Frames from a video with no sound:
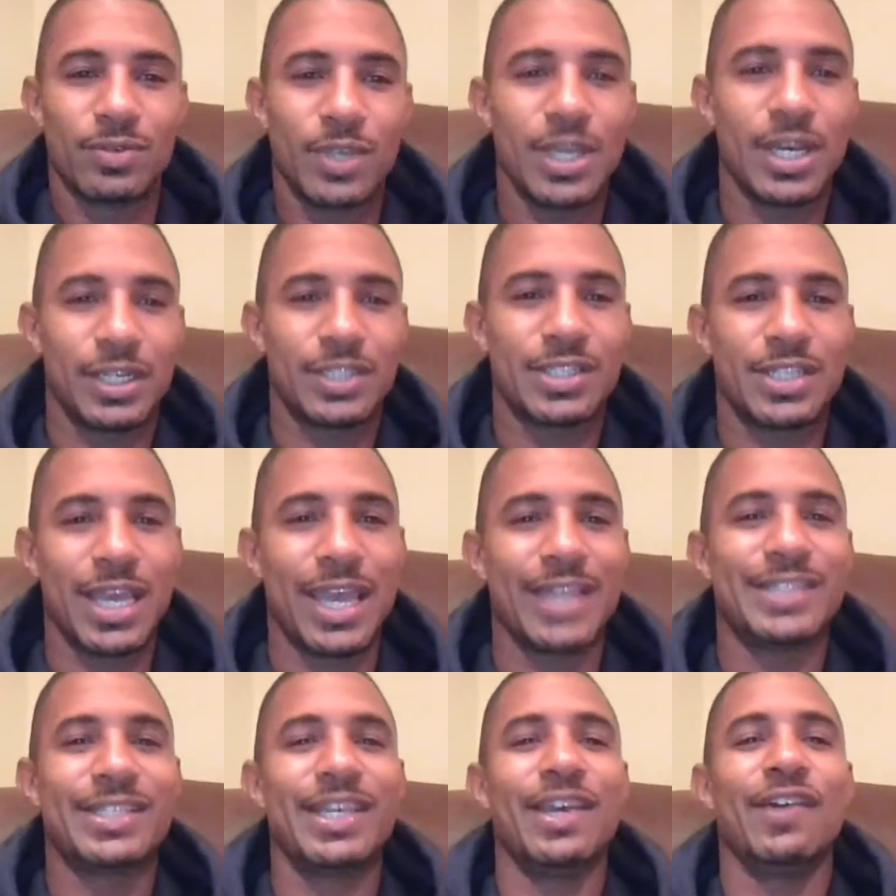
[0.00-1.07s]
You
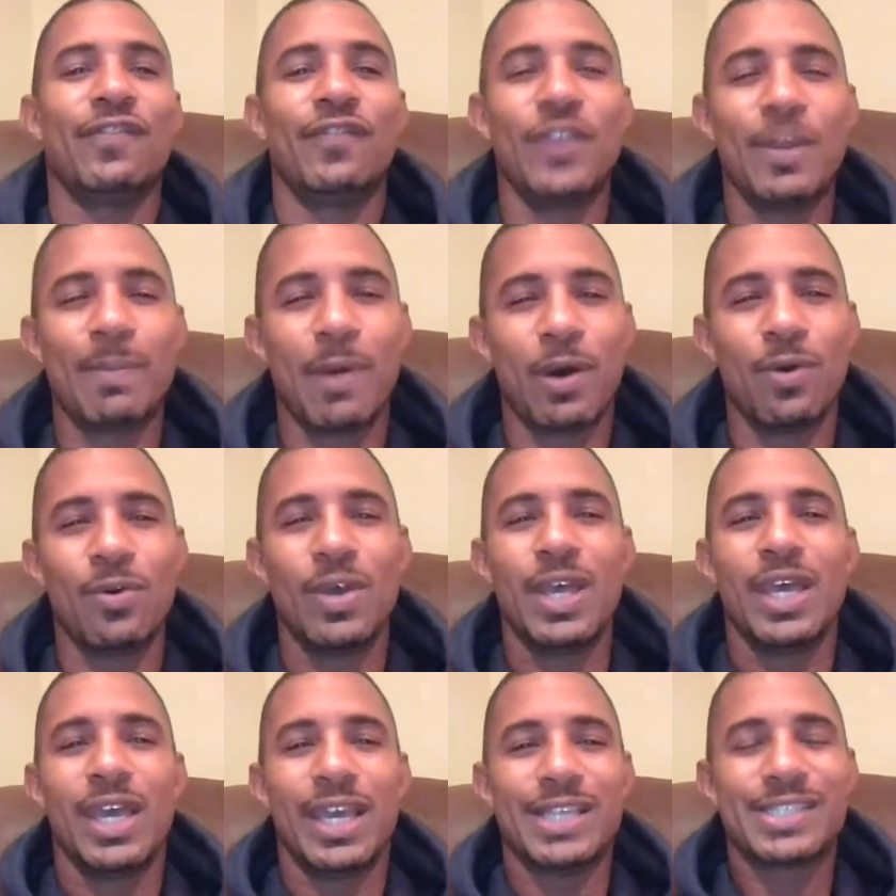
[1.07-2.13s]
understand? Teofimo
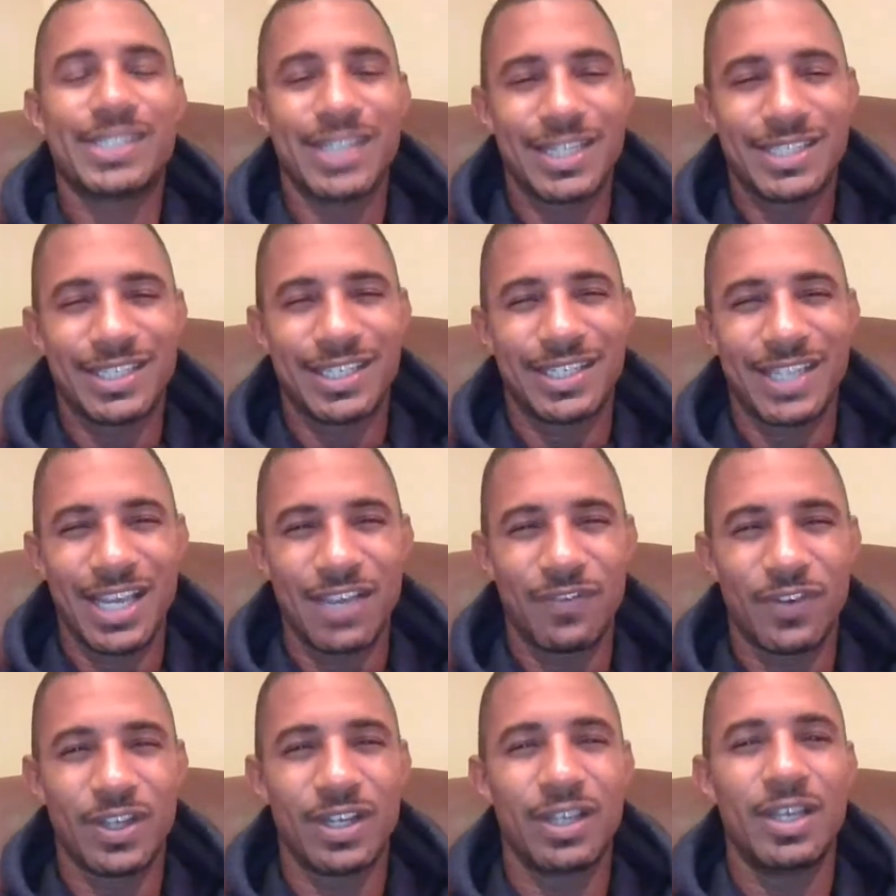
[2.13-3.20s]
is such a
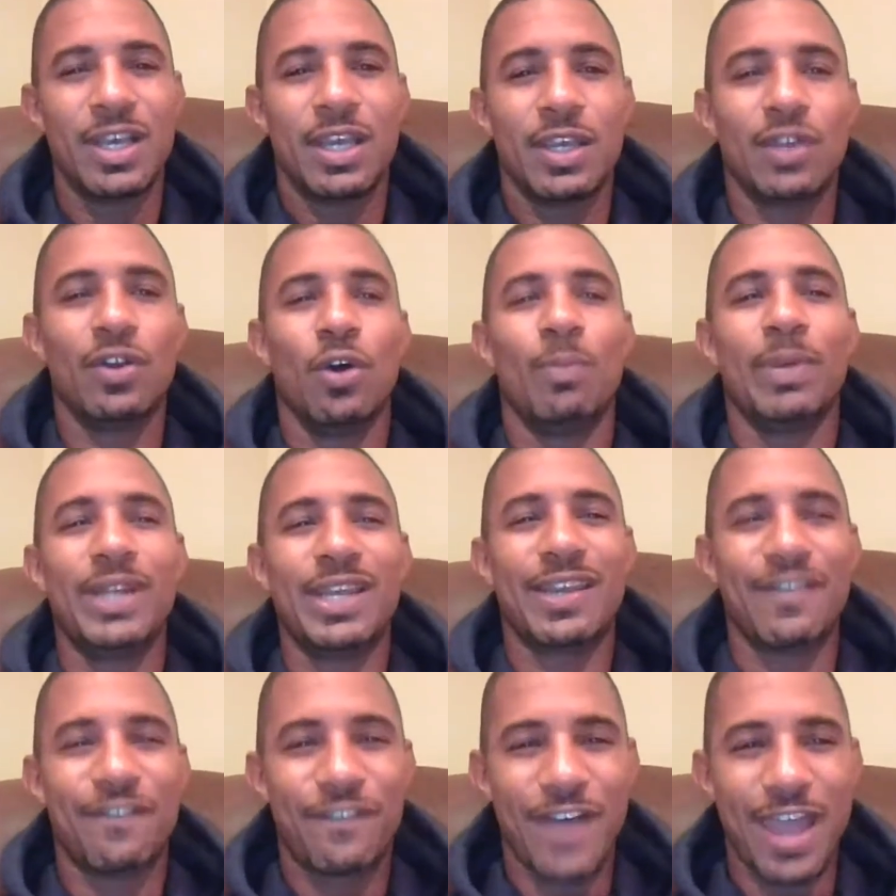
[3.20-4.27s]
diva, but he
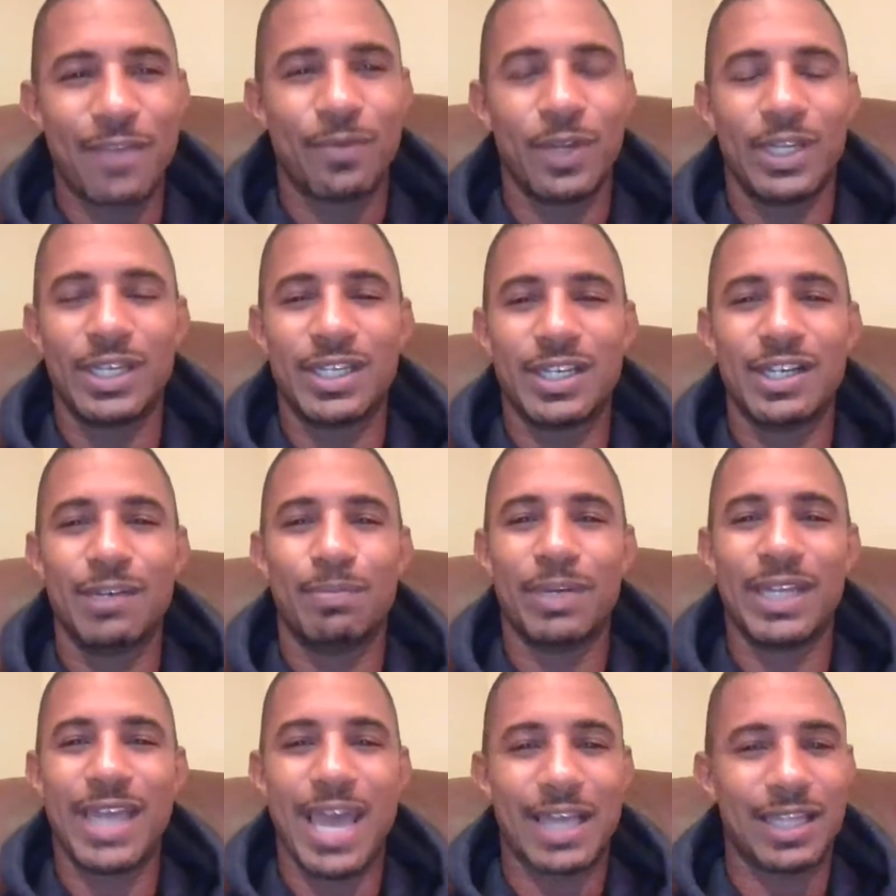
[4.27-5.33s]
can fight really good, but
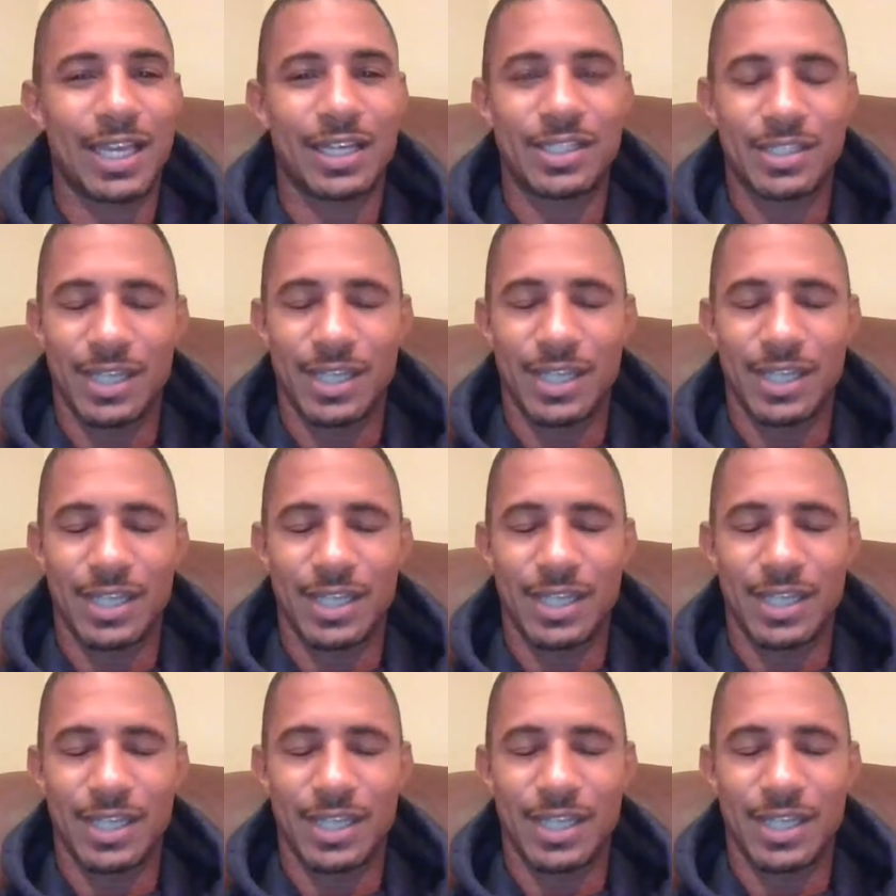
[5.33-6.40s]
he act like a
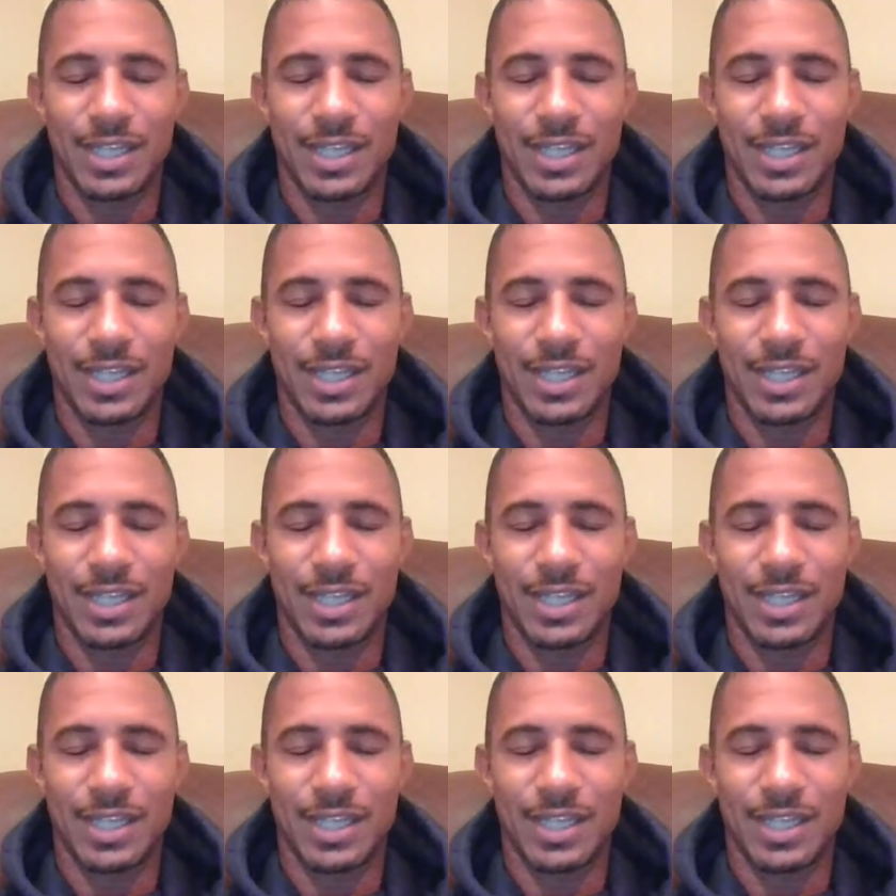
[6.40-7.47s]
damn diva,
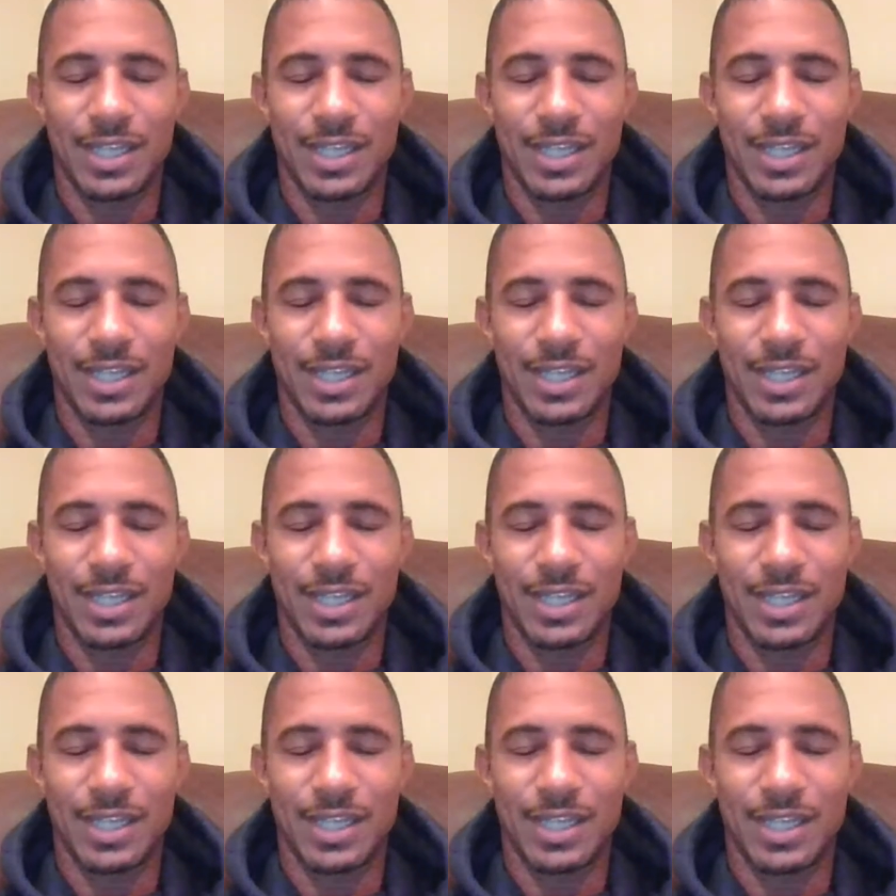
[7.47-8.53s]

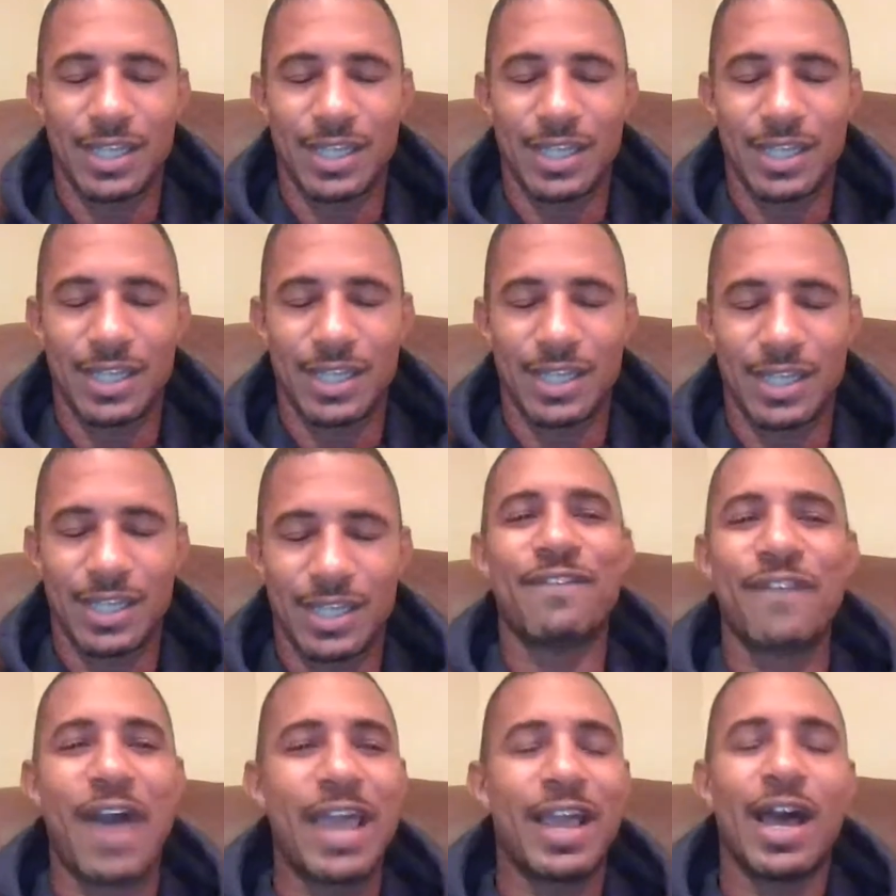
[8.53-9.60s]
But
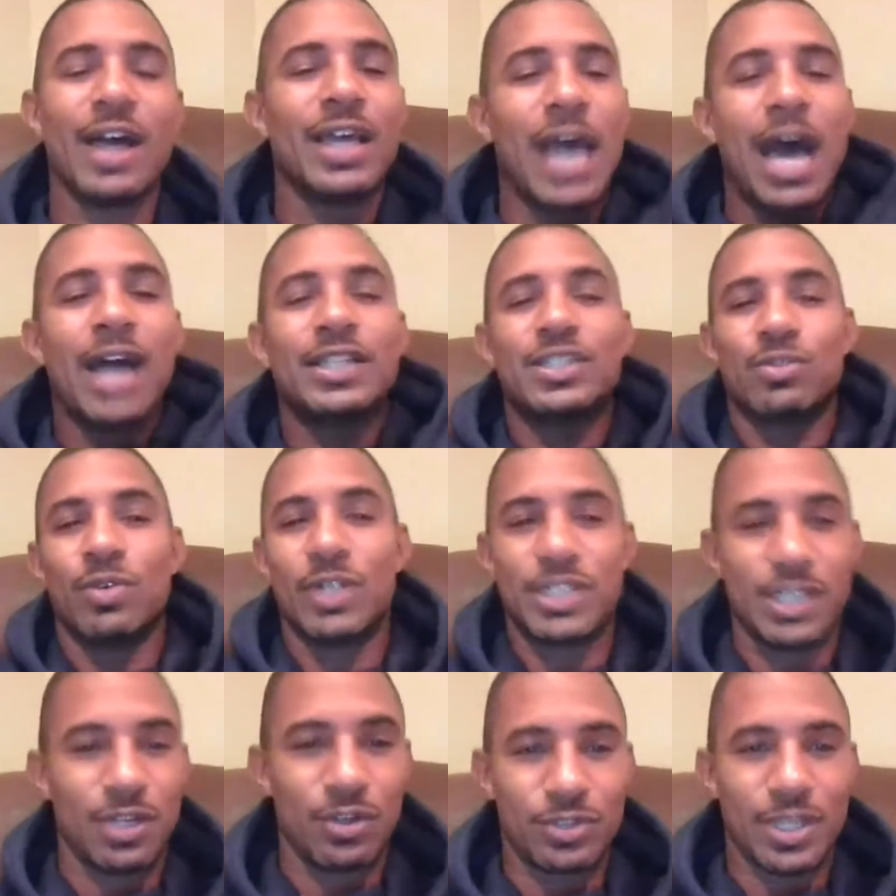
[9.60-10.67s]
my fight, I just want
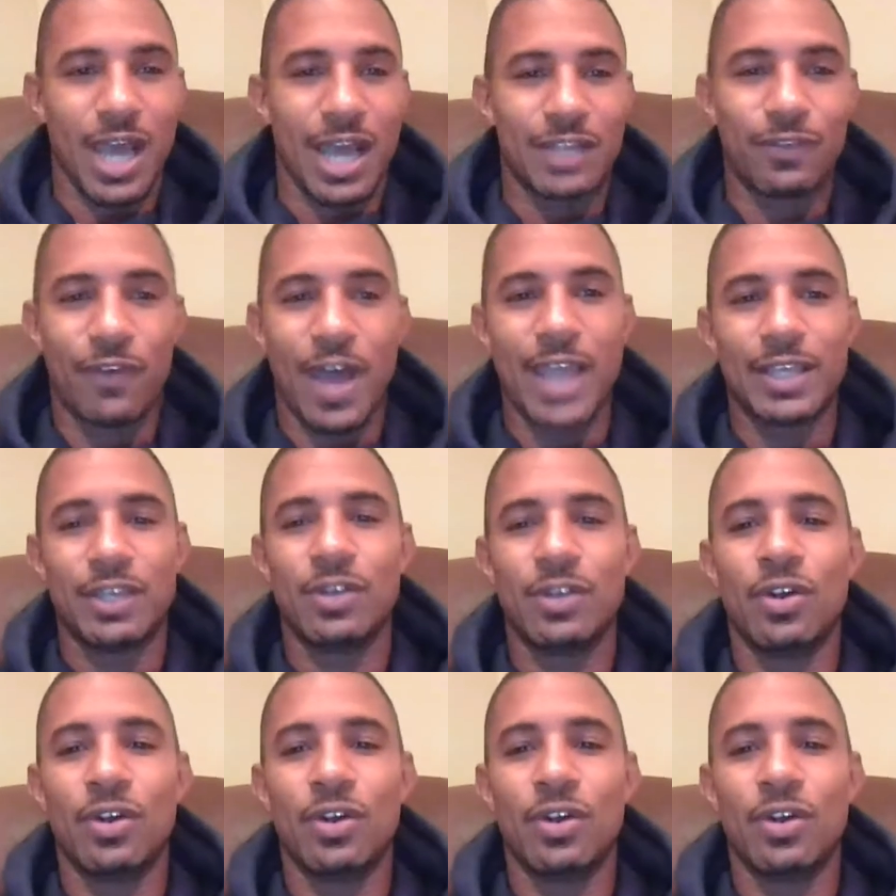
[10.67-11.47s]
to see those guys fight.